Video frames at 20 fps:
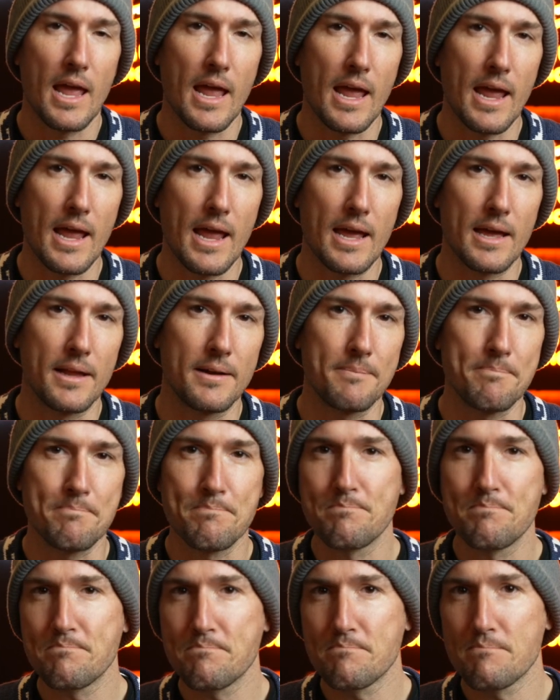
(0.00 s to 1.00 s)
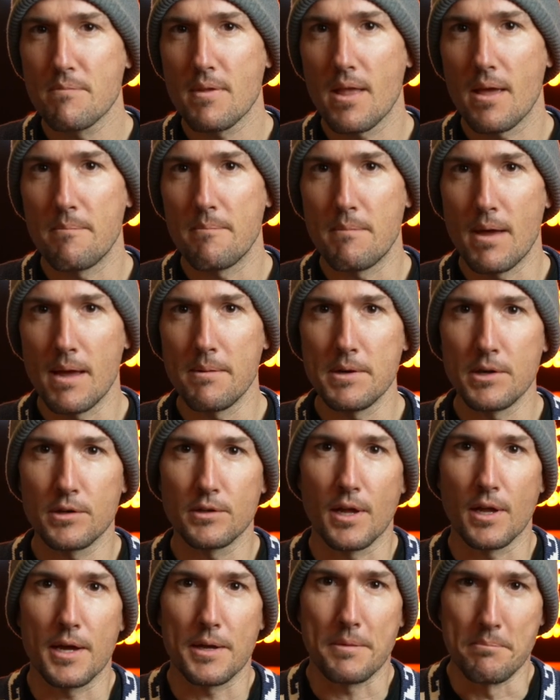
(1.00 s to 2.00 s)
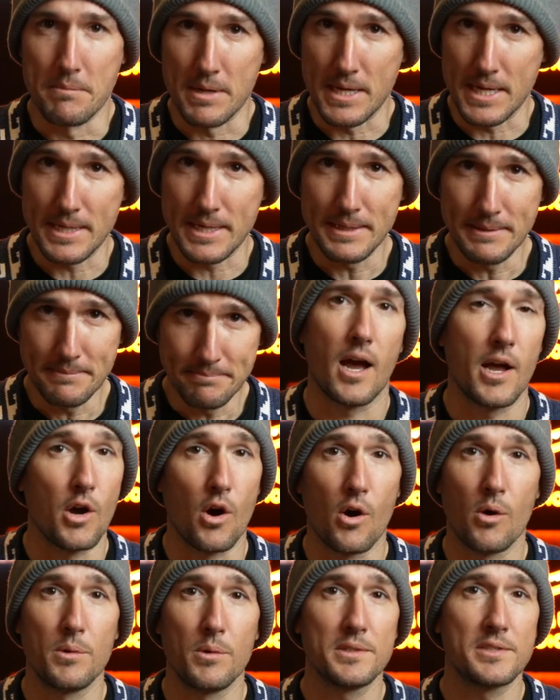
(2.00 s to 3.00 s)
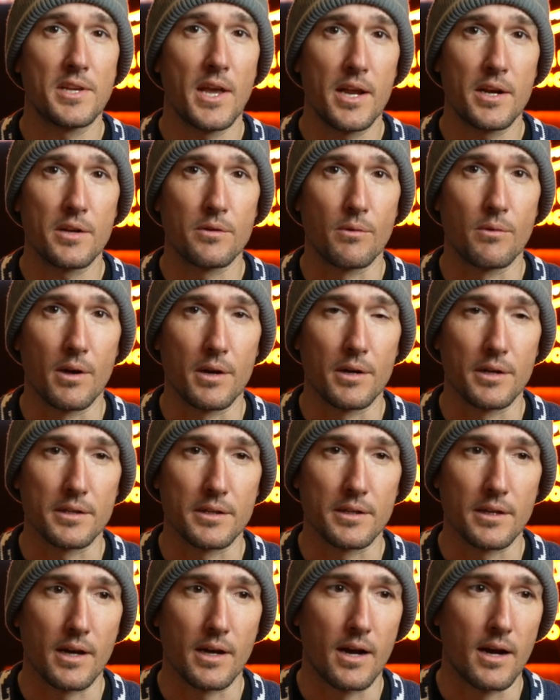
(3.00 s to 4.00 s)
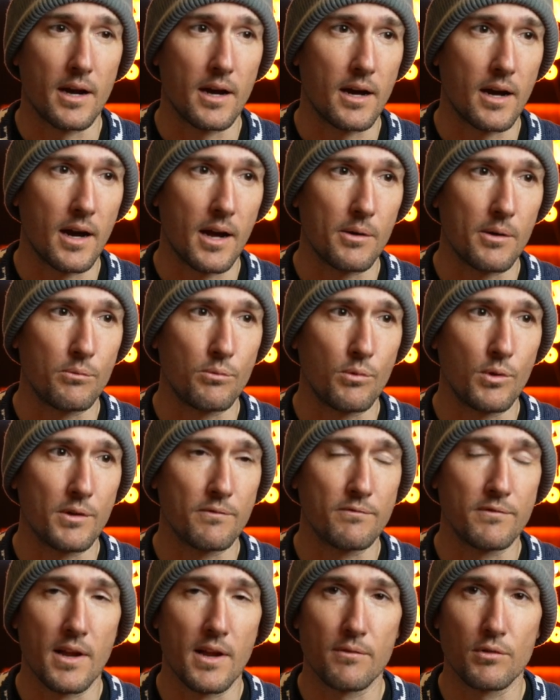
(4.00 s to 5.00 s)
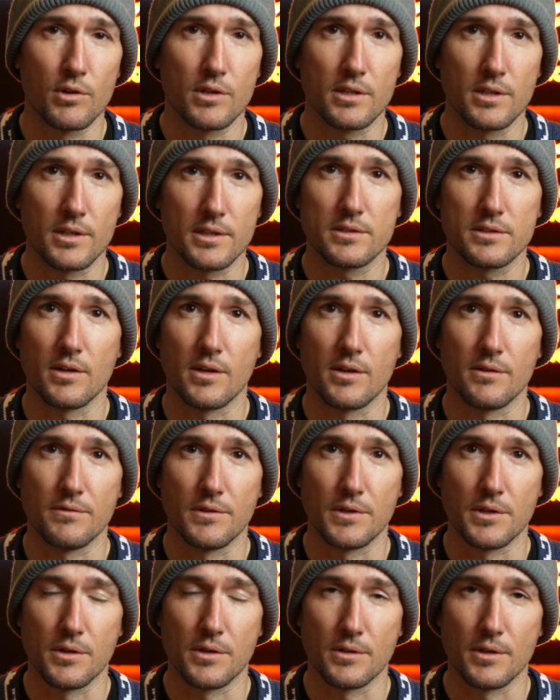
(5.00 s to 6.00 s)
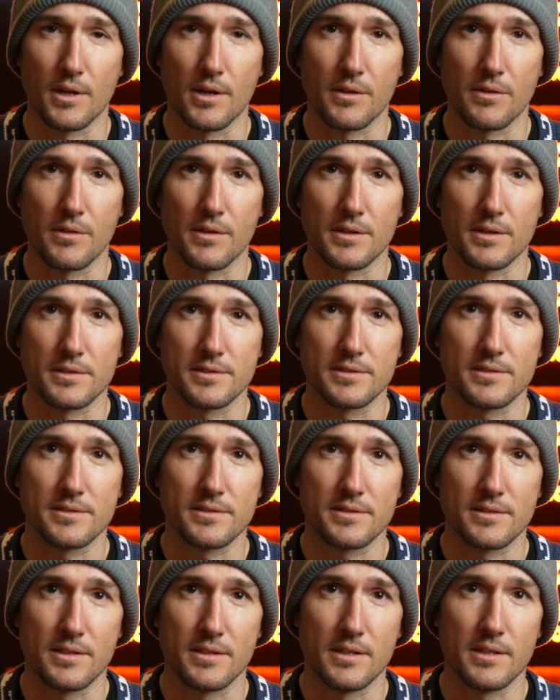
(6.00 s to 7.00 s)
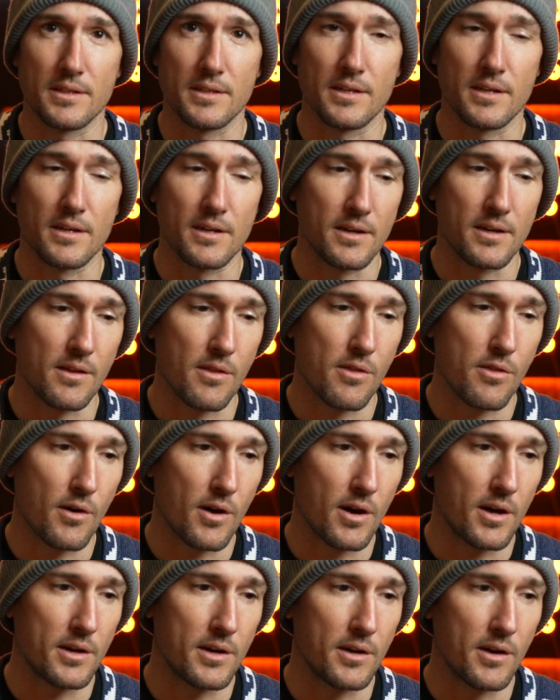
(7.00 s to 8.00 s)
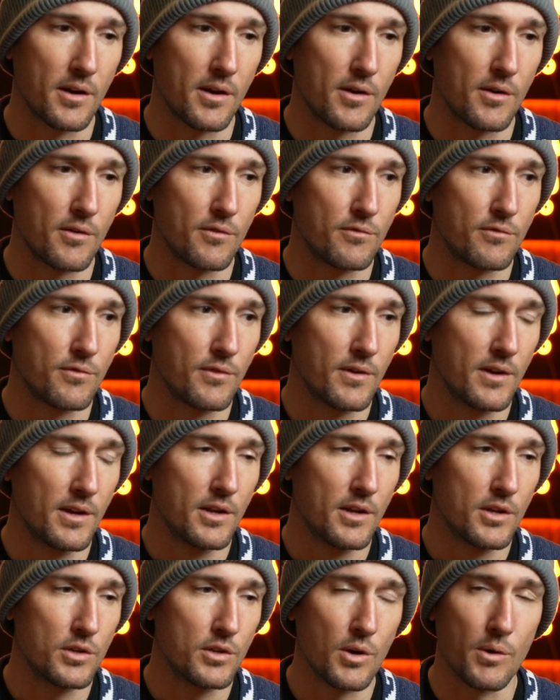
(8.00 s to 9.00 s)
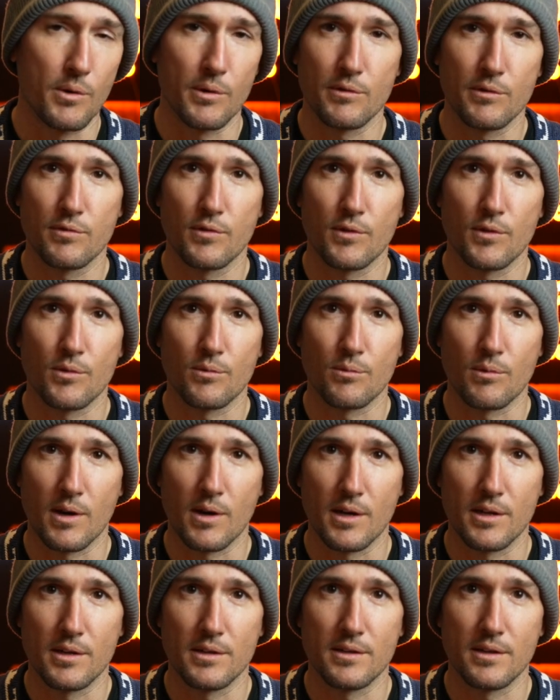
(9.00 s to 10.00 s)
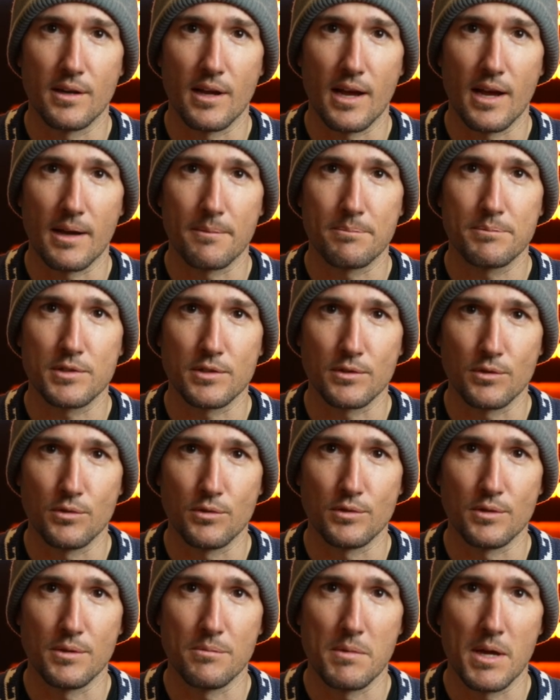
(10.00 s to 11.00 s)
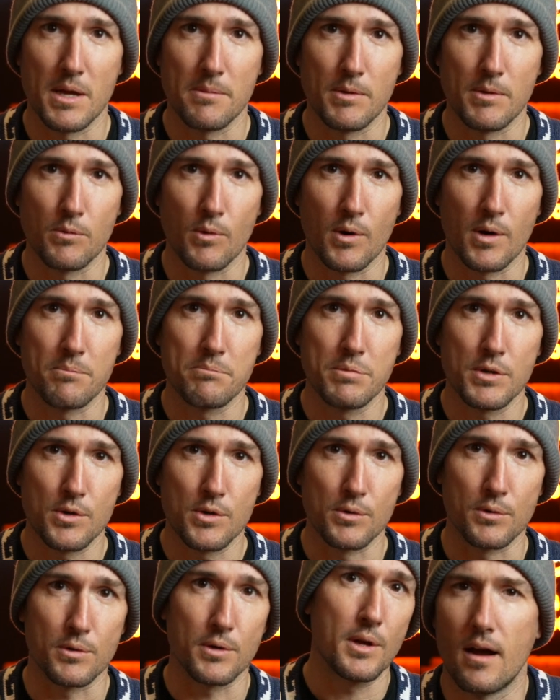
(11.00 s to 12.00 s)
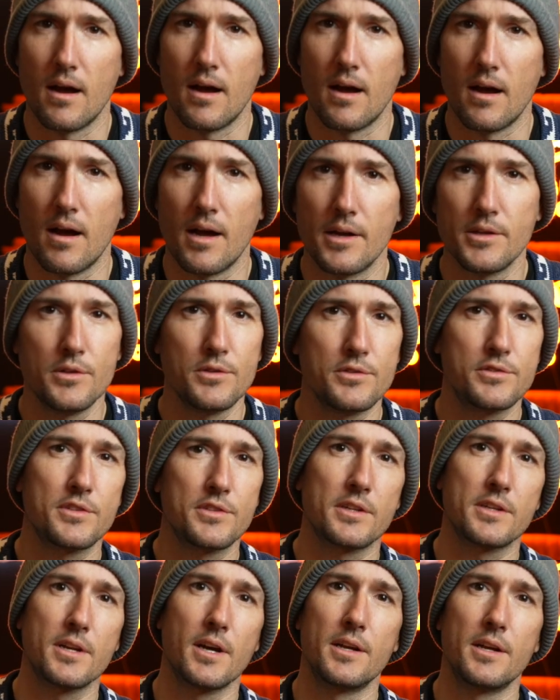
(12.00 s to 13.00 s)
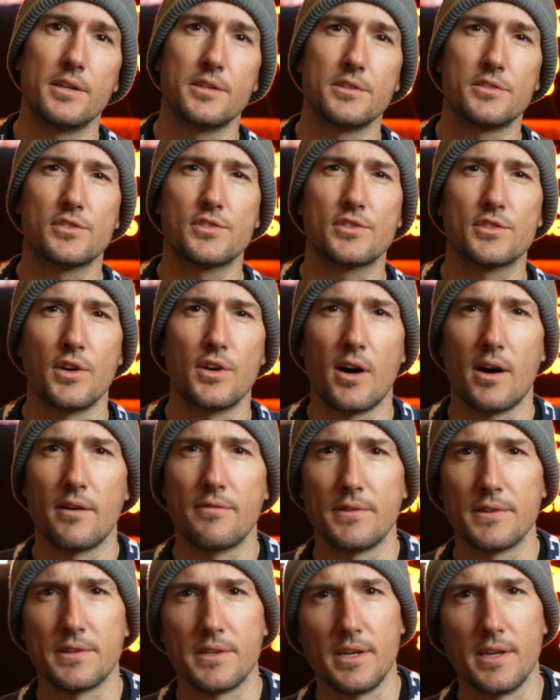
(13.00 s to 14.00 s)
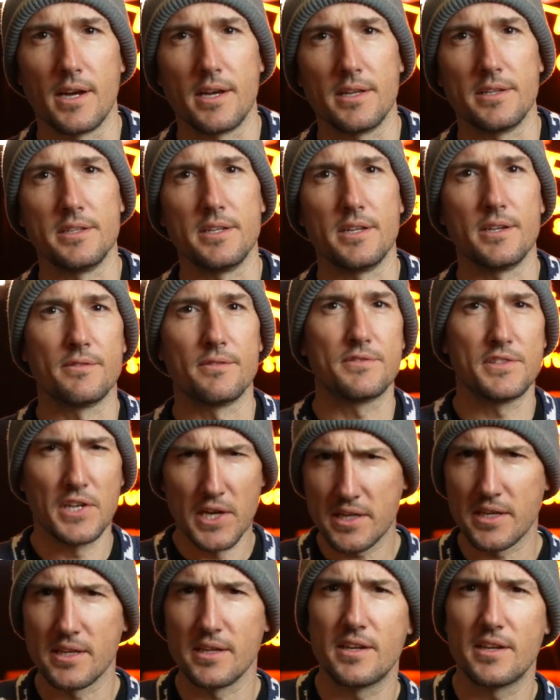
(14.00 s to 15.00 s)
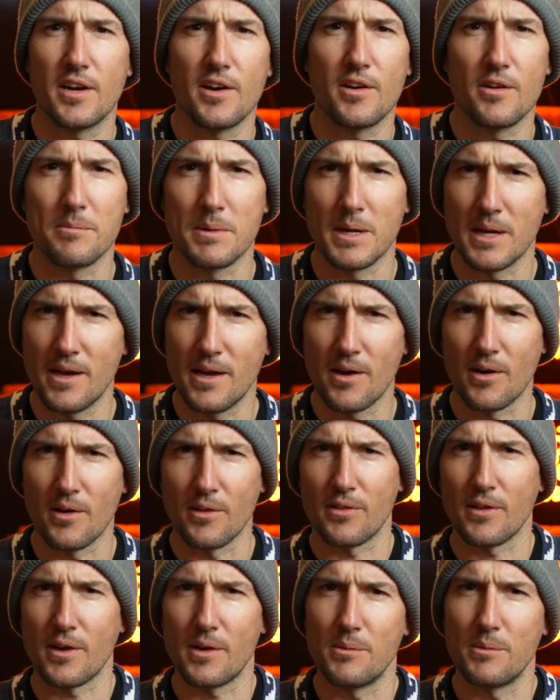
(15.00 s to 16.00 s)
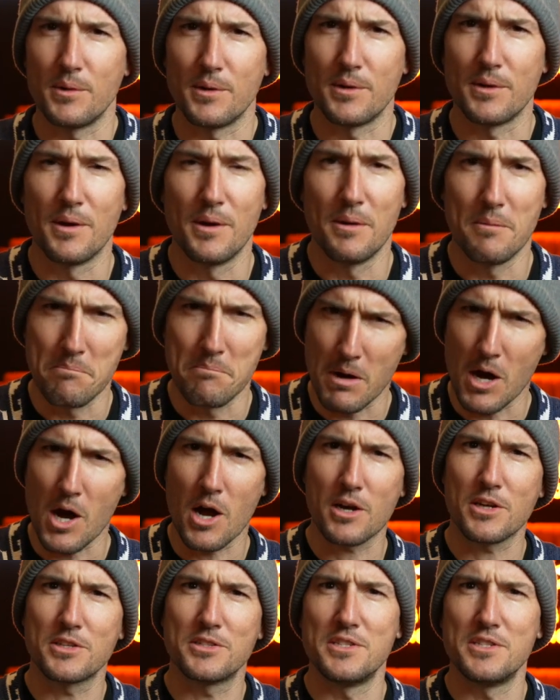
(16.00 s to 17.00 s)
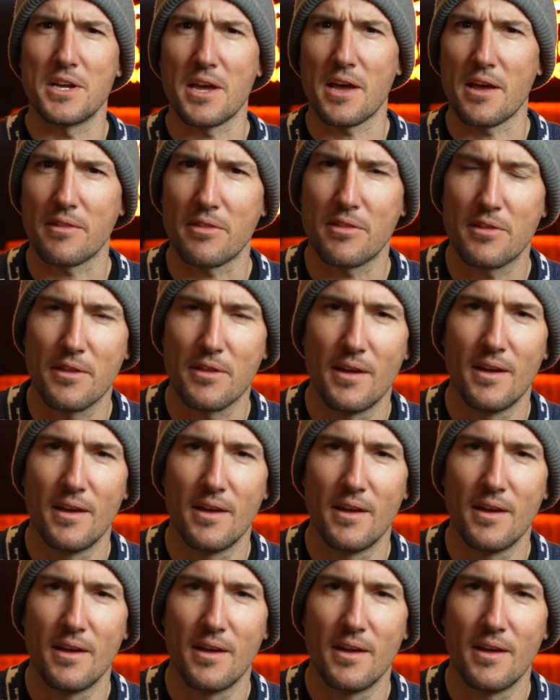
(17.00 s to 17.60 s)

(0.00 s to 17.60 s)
And maybe you're like me. I always hated running. Uh, I would have never clicked on a video like this. The uh, thought of going for a run absolutely made me want to puke. I used to kind of scoff at the idea of taking care of my health. I would mock death.